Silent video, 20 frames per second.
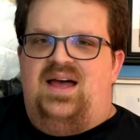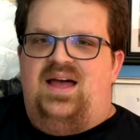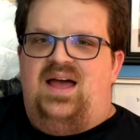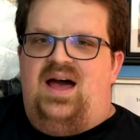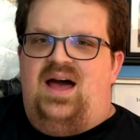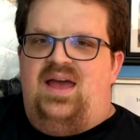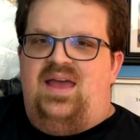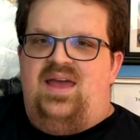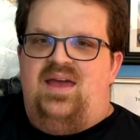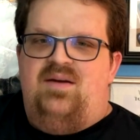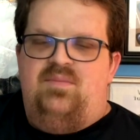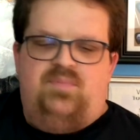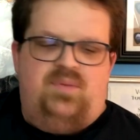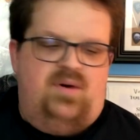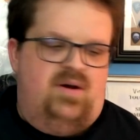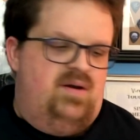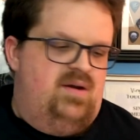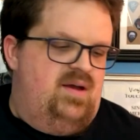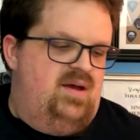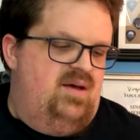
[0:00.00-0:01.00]
I am
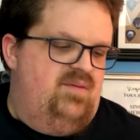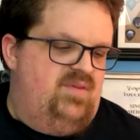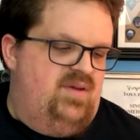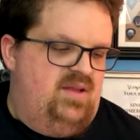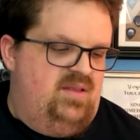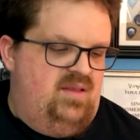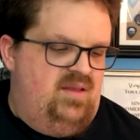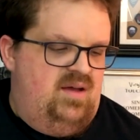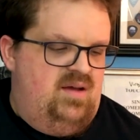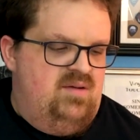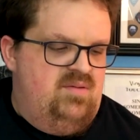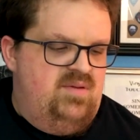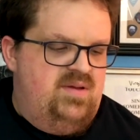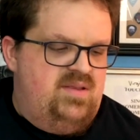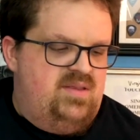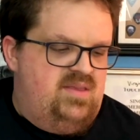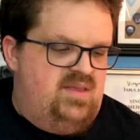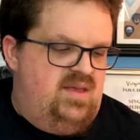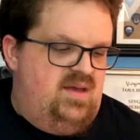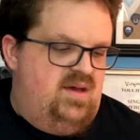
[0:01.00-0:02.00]
part of along
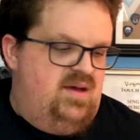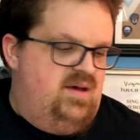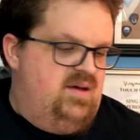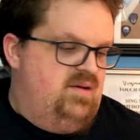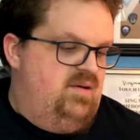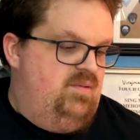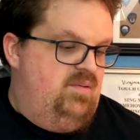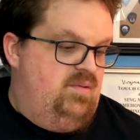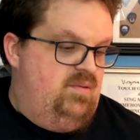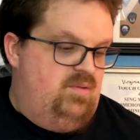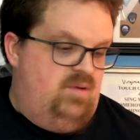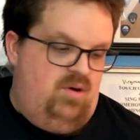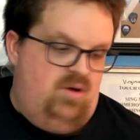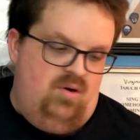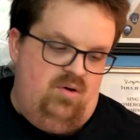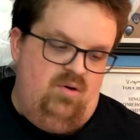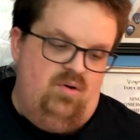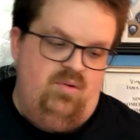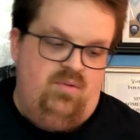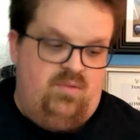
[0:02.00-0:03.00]
with a
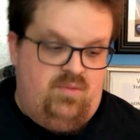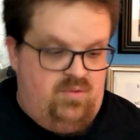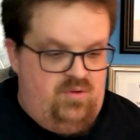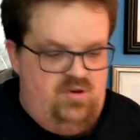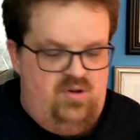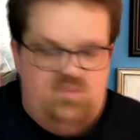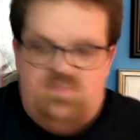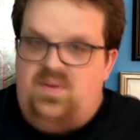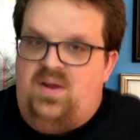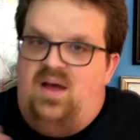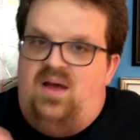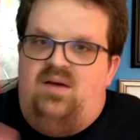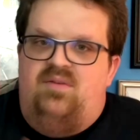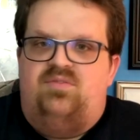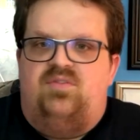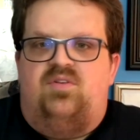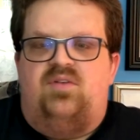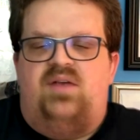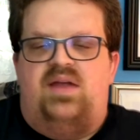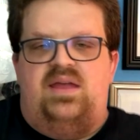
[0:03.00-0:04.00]
whole group
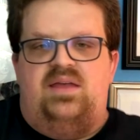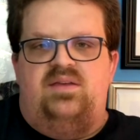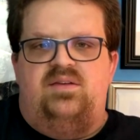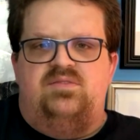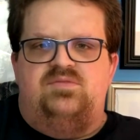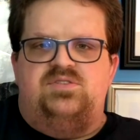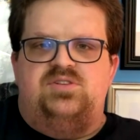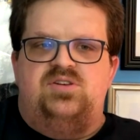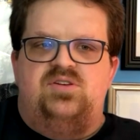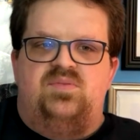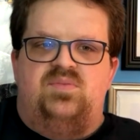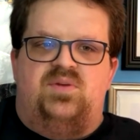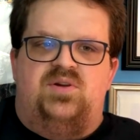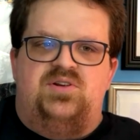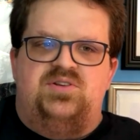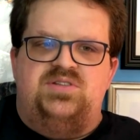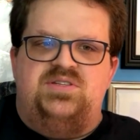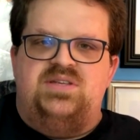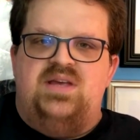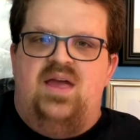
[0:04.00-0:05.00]
of great
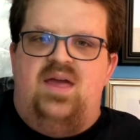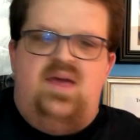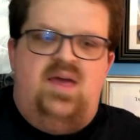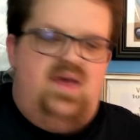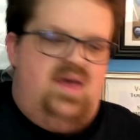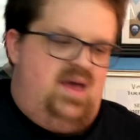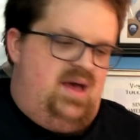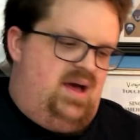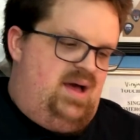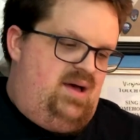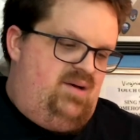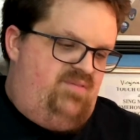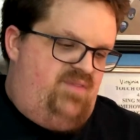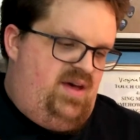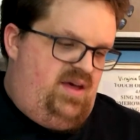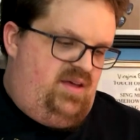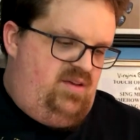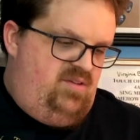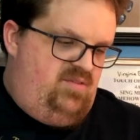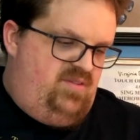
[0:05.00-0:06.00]
YouTubers.
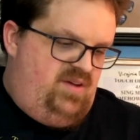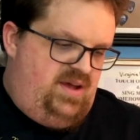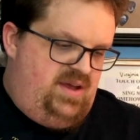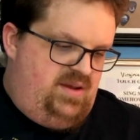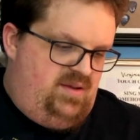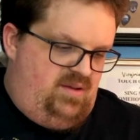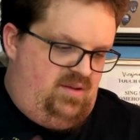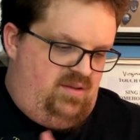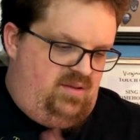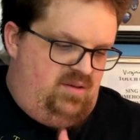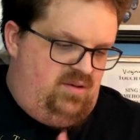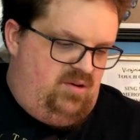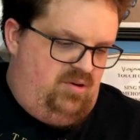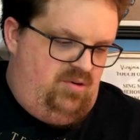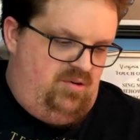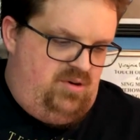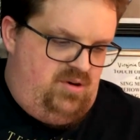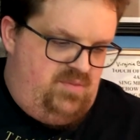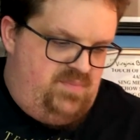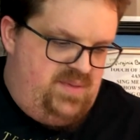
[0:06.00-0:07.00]
Value Vinyl,
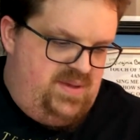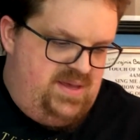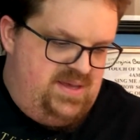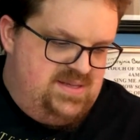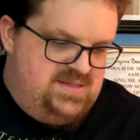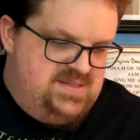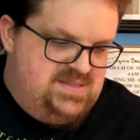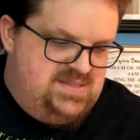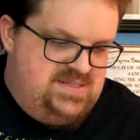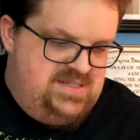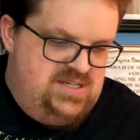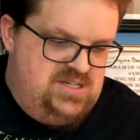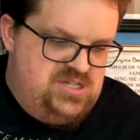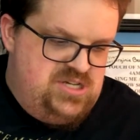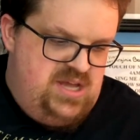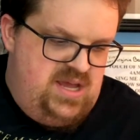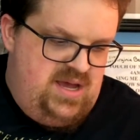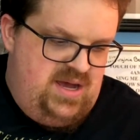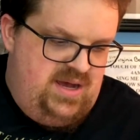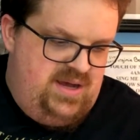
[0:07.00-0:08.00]
Horror Biz,
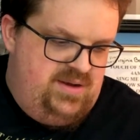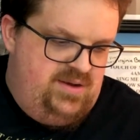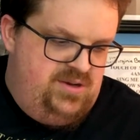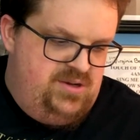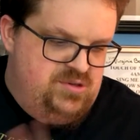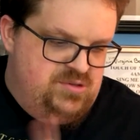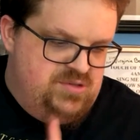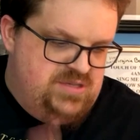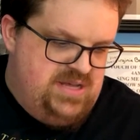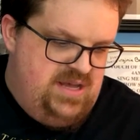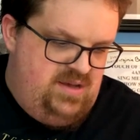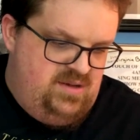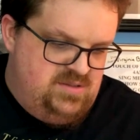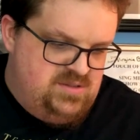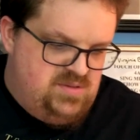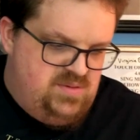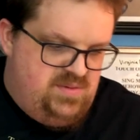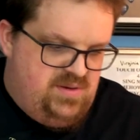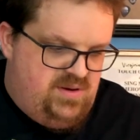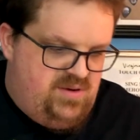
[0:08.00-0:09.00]
DJ Highnoon,
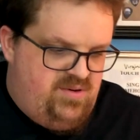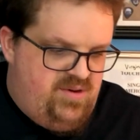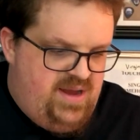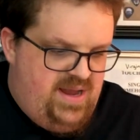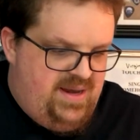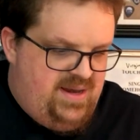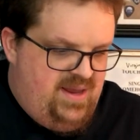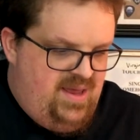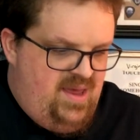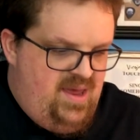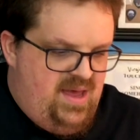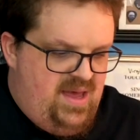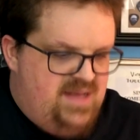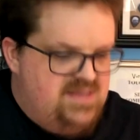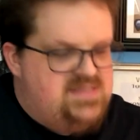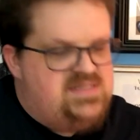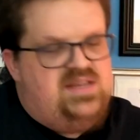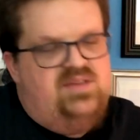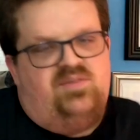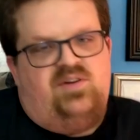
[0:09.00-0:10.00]
Tales from the Crate,
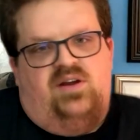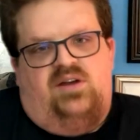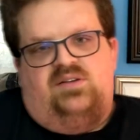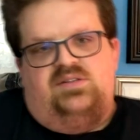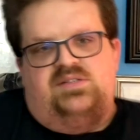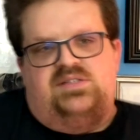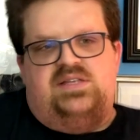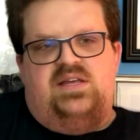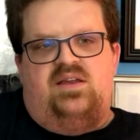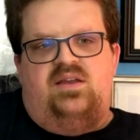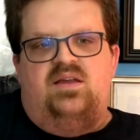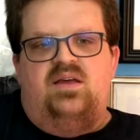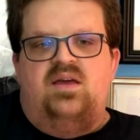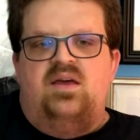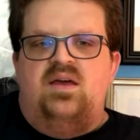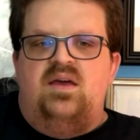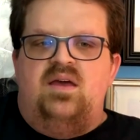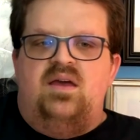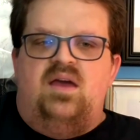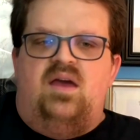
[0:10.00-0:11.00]
and Steve Carlson.
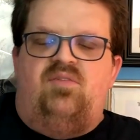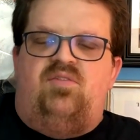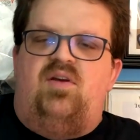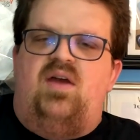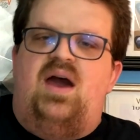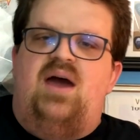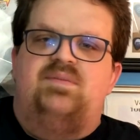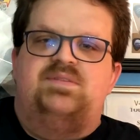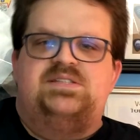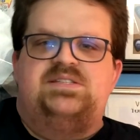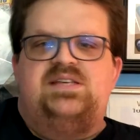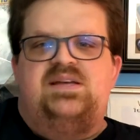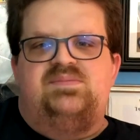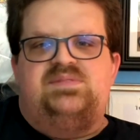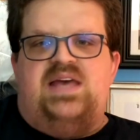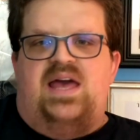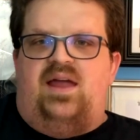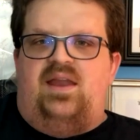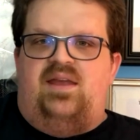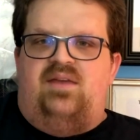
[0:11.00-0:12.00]
If you haven't subbed
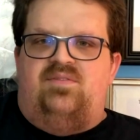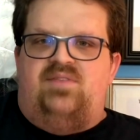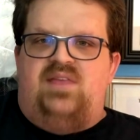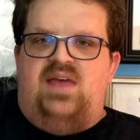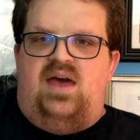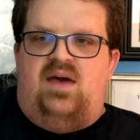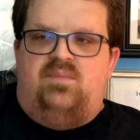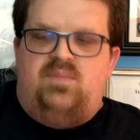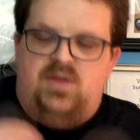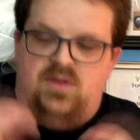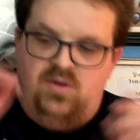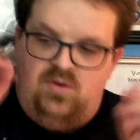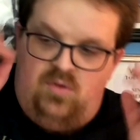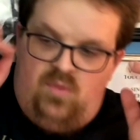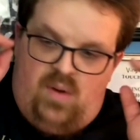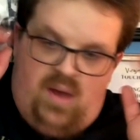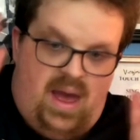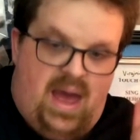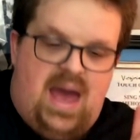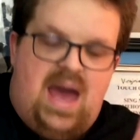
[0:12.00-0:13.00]
to any of them,
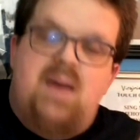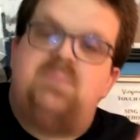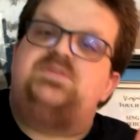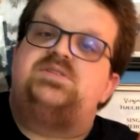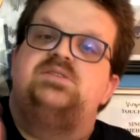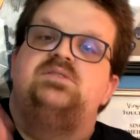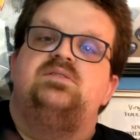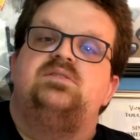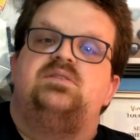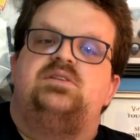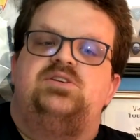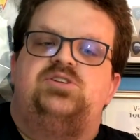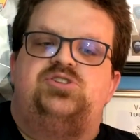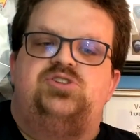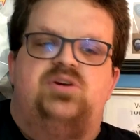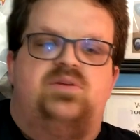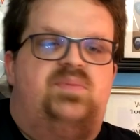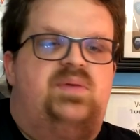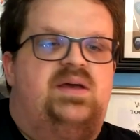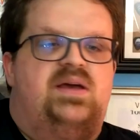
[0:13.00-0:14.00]
you absolutely
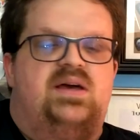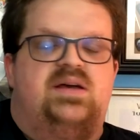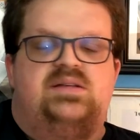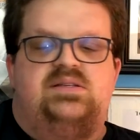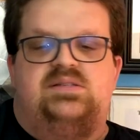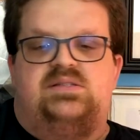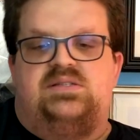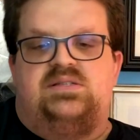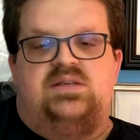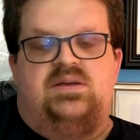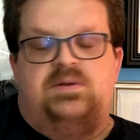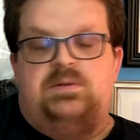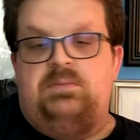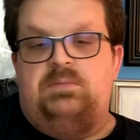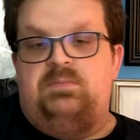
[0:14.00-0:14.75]
should because